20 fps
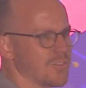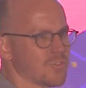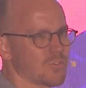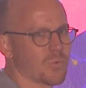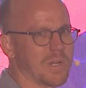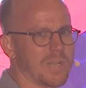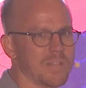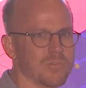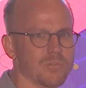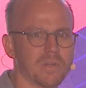
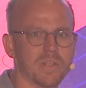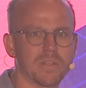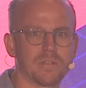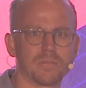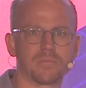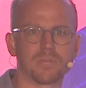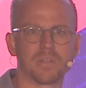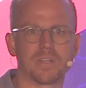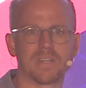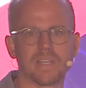
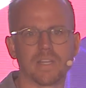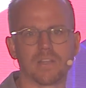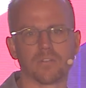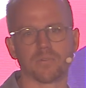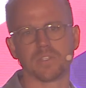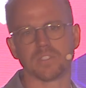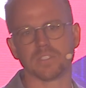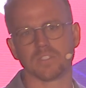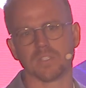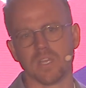2023, an
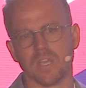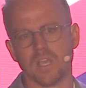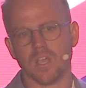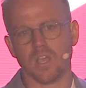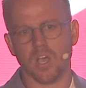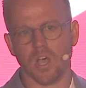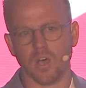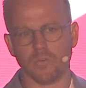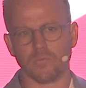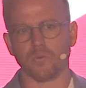increase
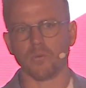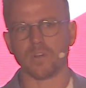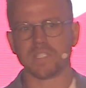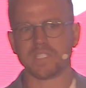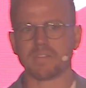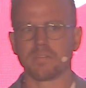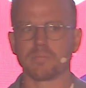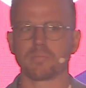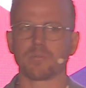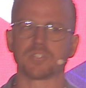of
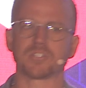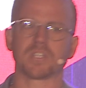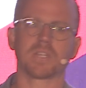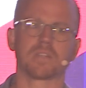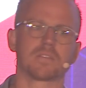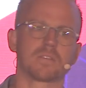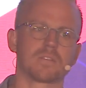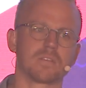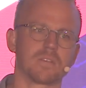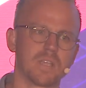
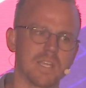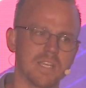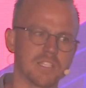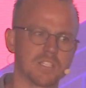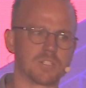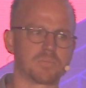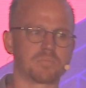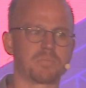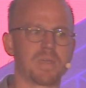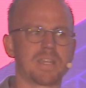47% in
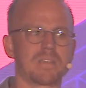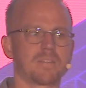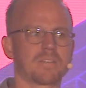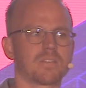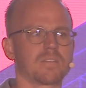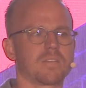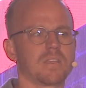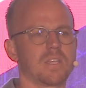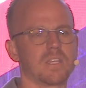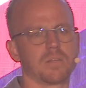spend
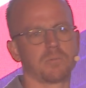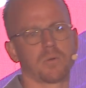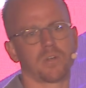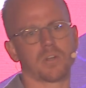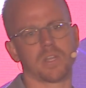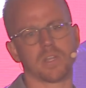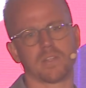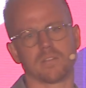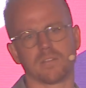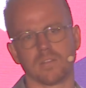in the
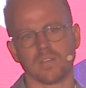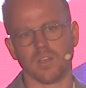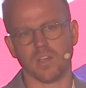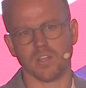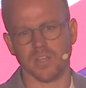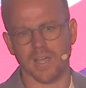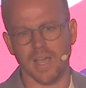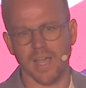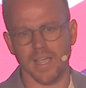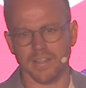market on
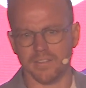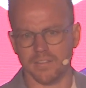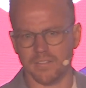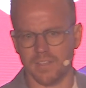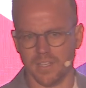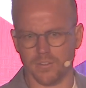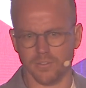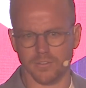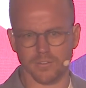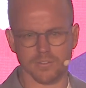the high-end
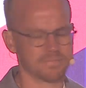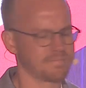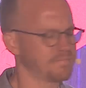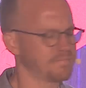sector.